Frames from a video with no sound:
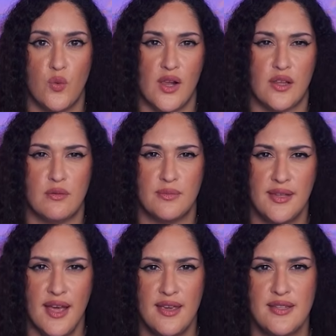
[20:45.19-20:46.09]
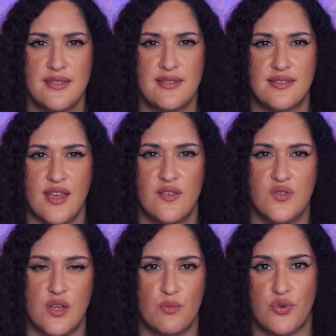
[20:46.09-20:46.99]
while compliance,
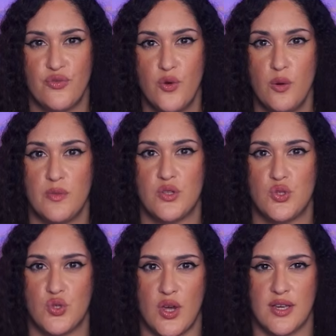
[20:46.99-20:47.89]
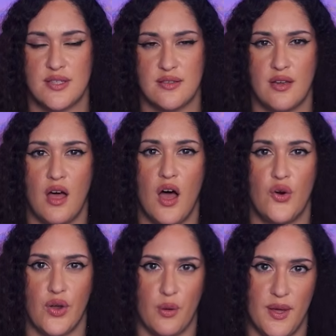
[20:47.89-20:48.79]
safety, and performance checks
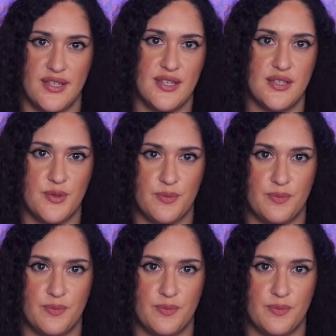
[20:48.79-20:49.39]
are recommended.